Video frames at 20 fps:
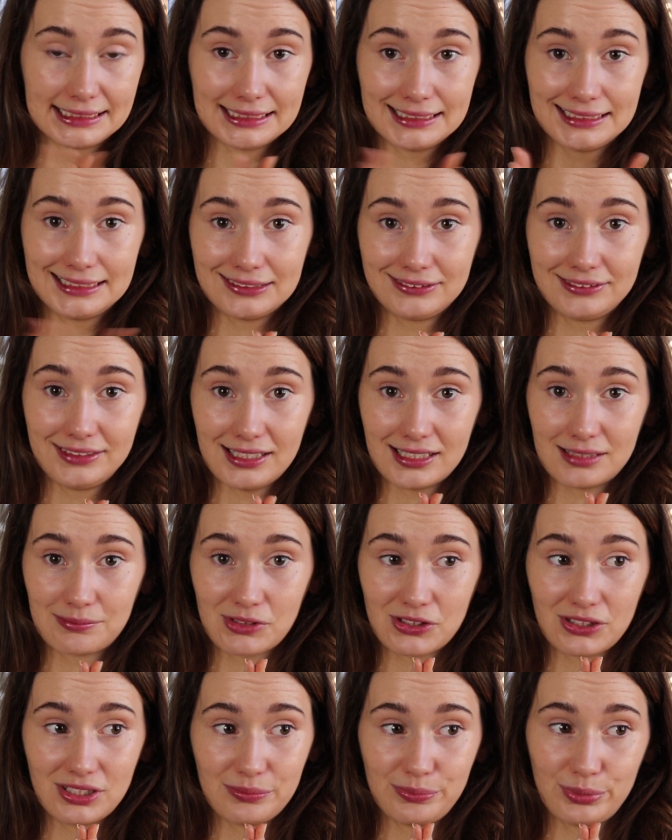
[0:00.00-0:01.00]
So yeah,
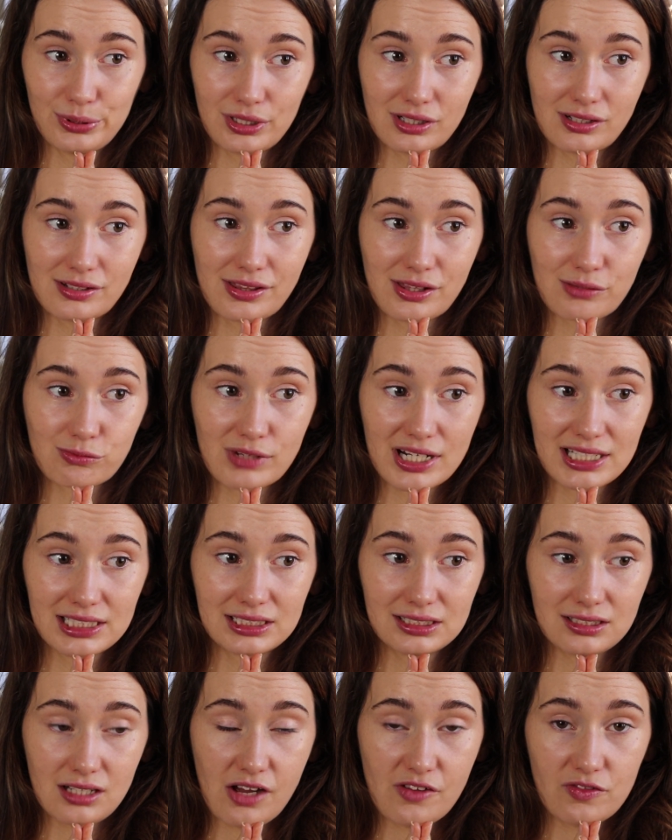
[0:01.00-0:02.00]
I'm gonna put on the
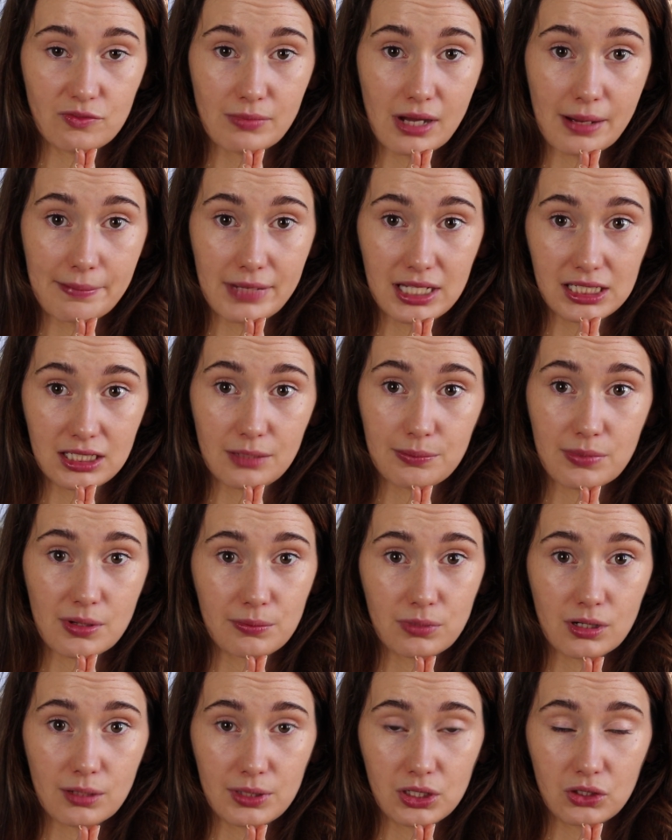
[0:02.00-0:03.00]
rest of my makeup.
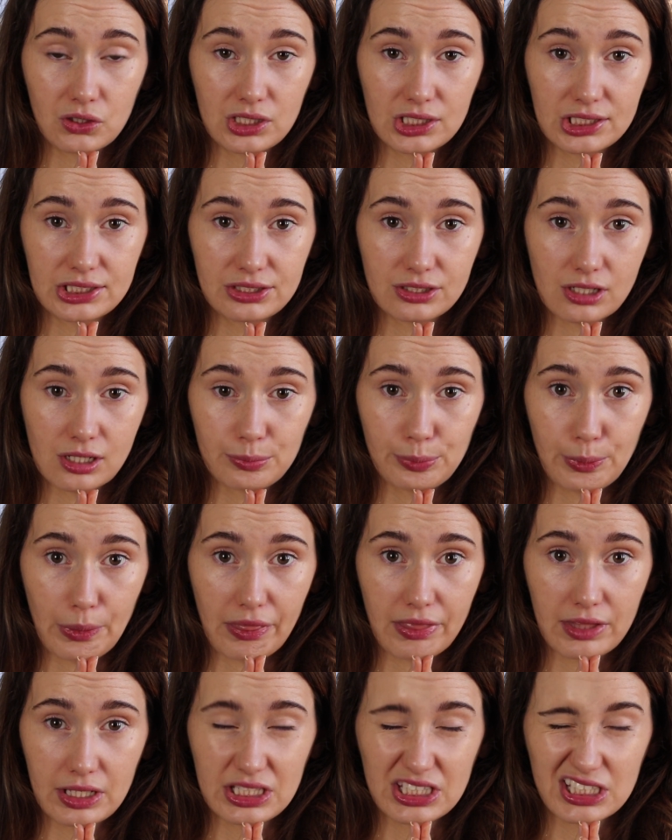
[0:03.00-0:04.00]
I'm probably gonna stop
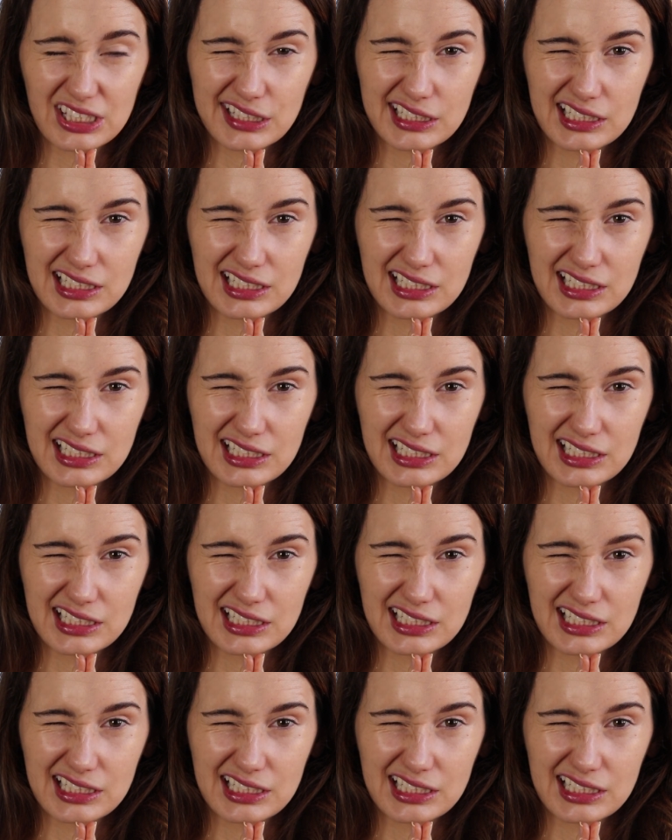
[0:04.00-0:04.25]
this